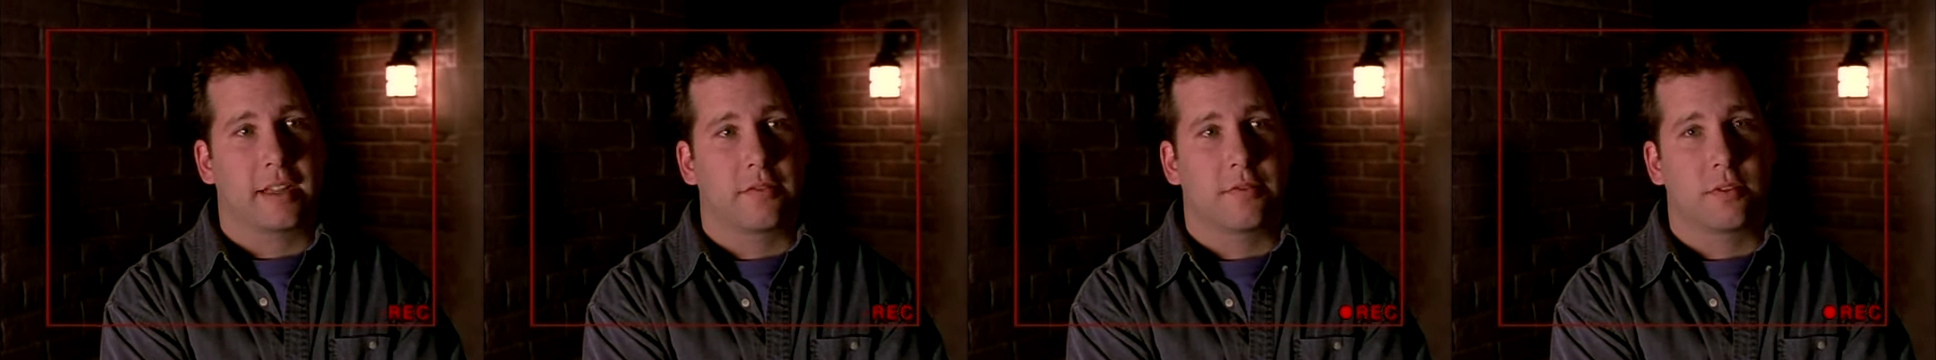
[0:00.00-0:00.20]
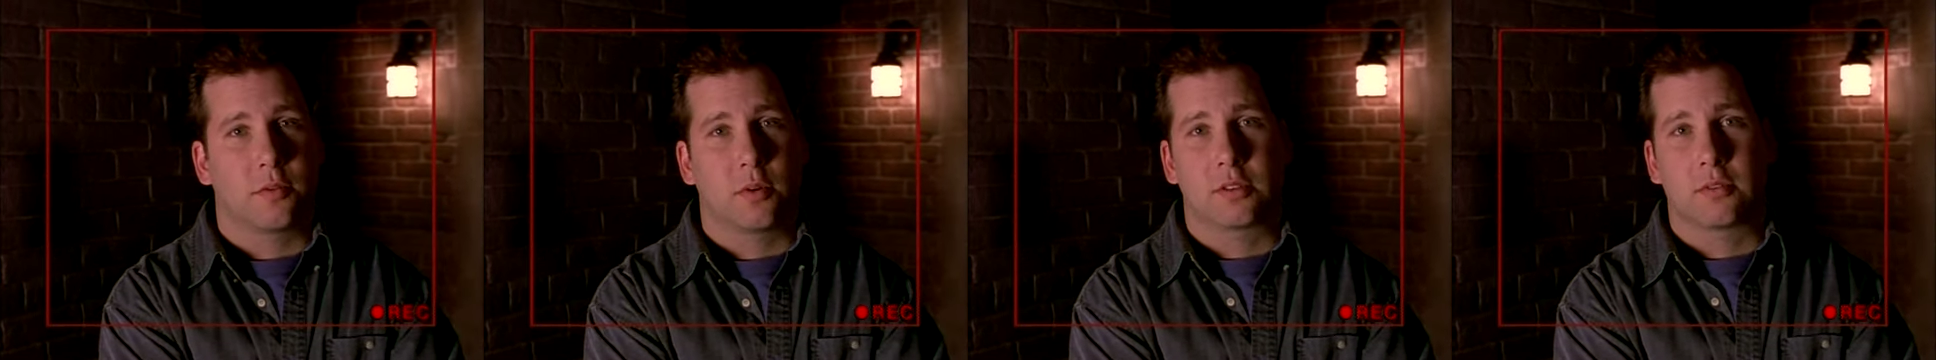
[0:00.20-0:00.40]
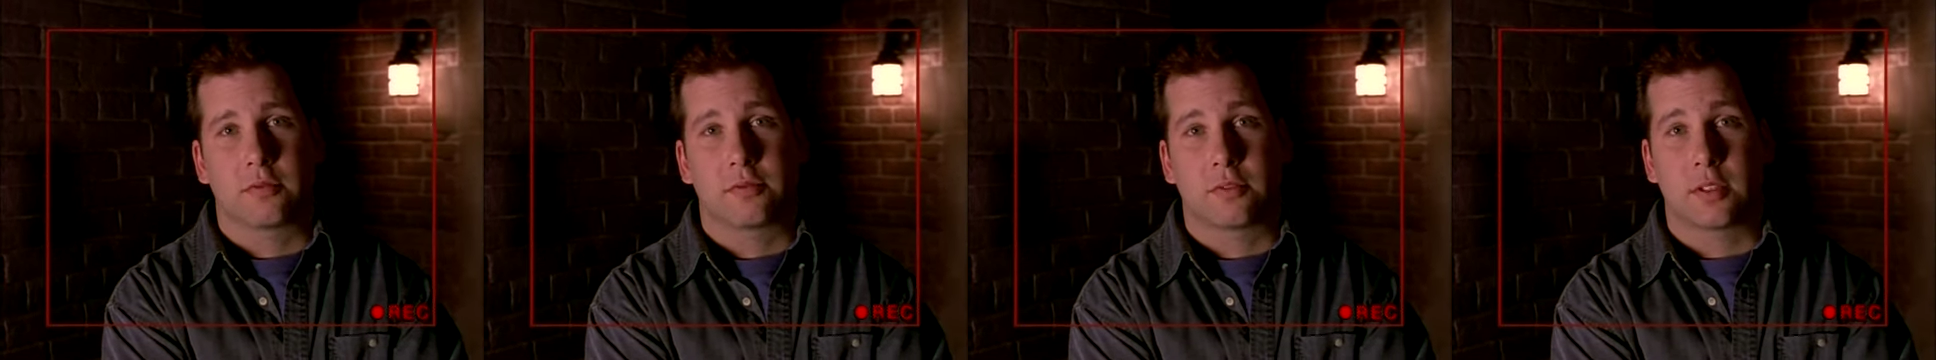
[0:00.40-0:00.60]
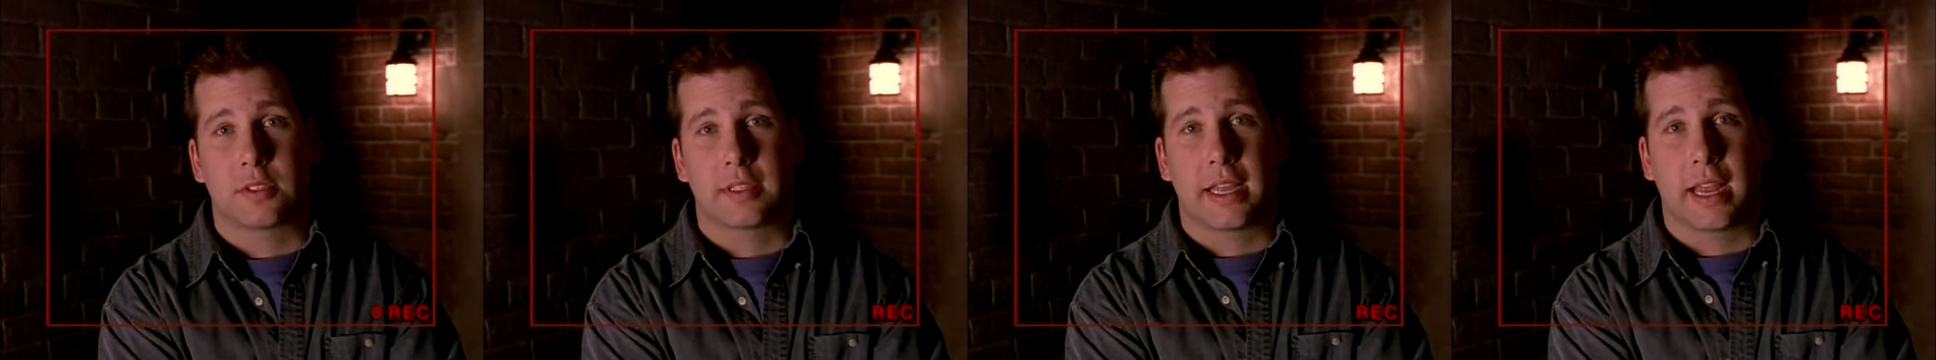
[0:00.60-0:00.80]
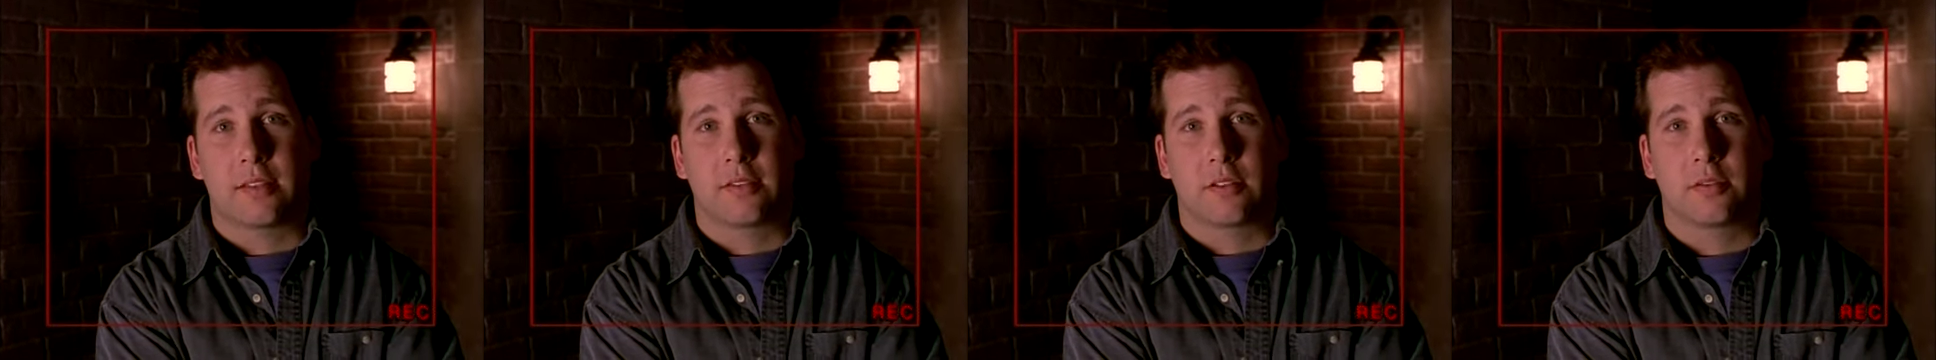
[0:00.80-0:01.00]
if it wasn't for his
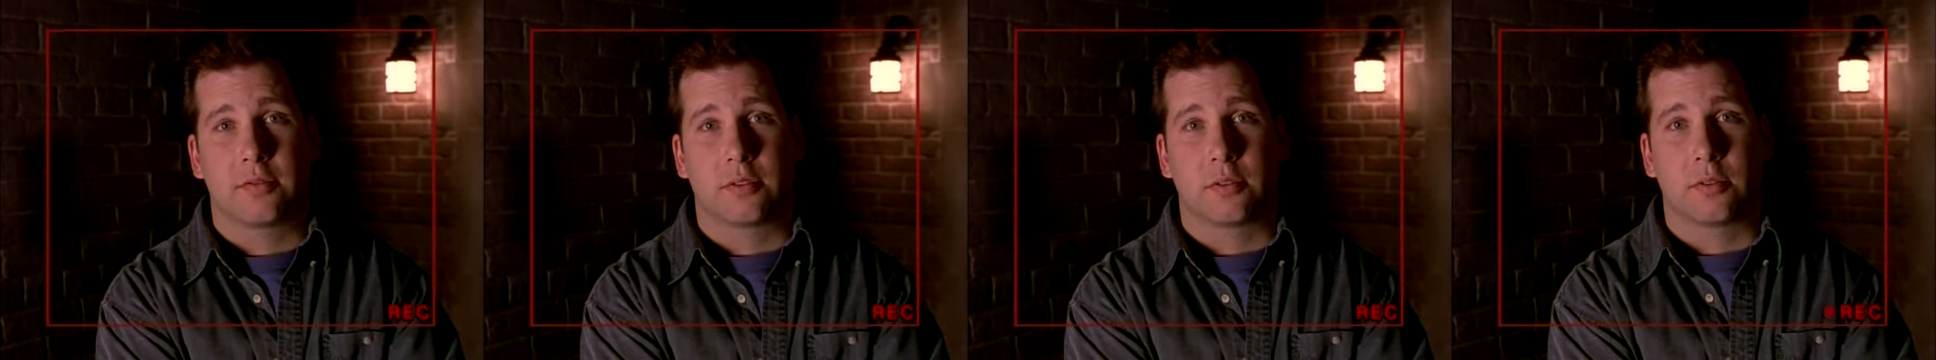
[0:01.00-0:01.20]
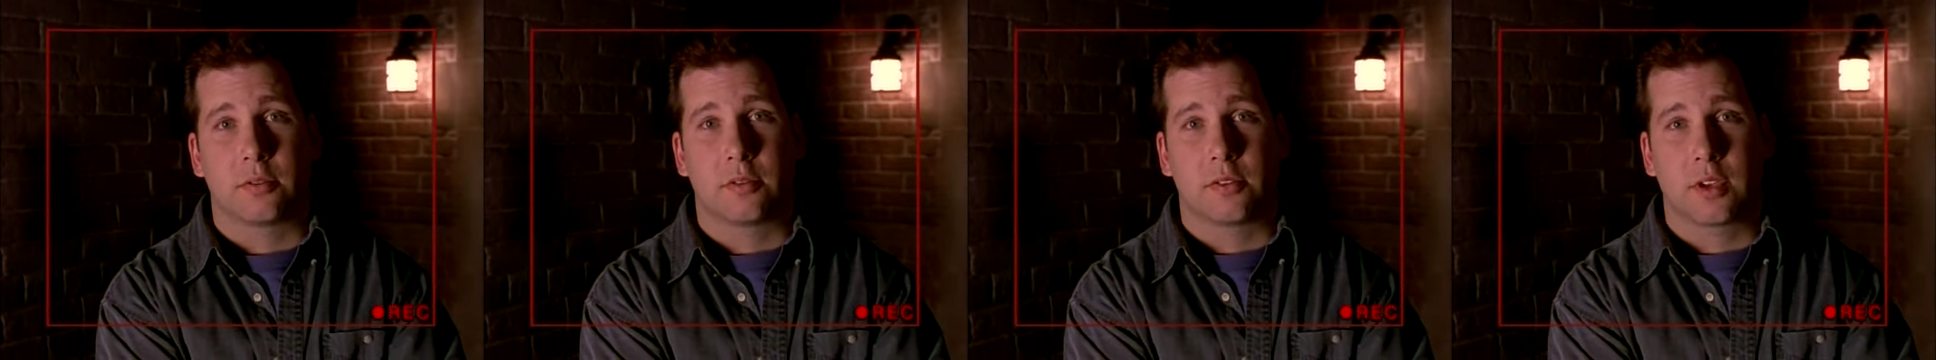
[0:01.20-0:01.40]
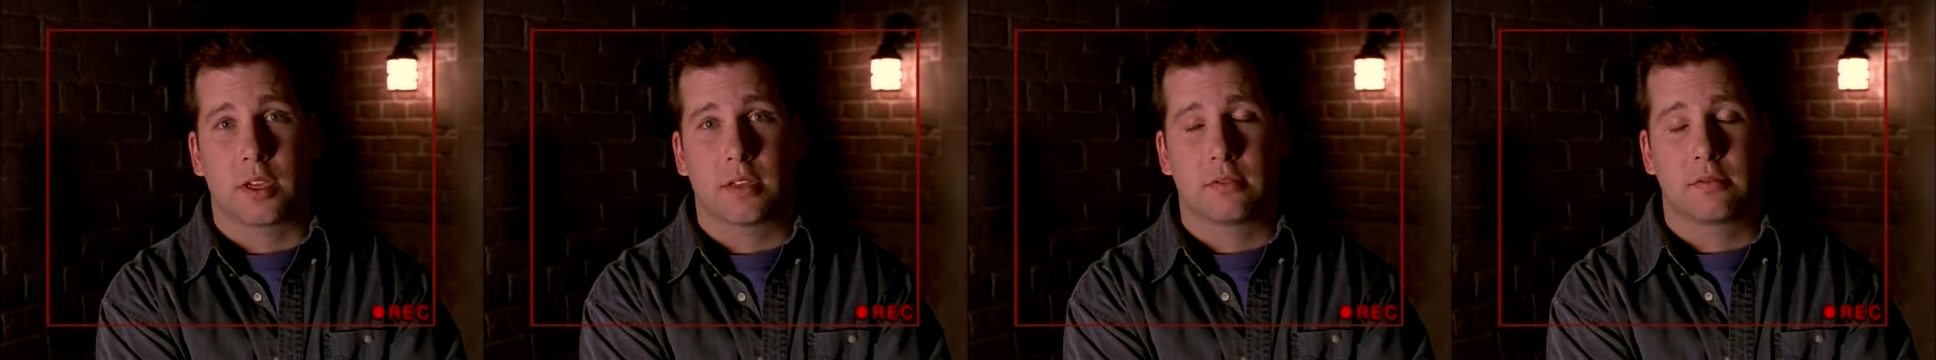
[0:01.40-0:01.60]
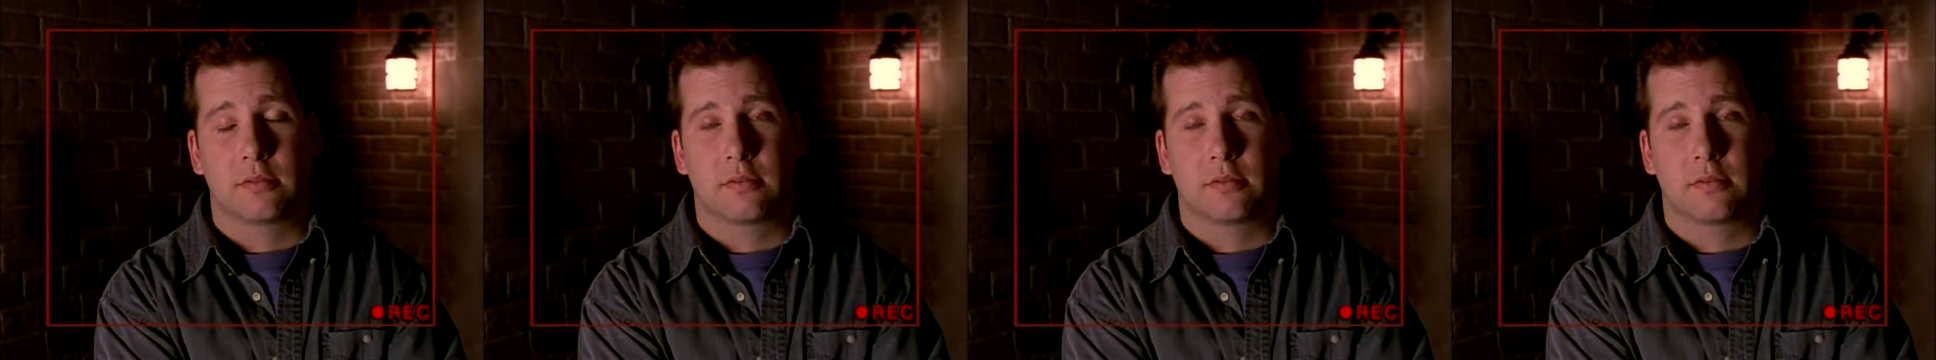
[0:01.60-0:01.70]
dad's influence, I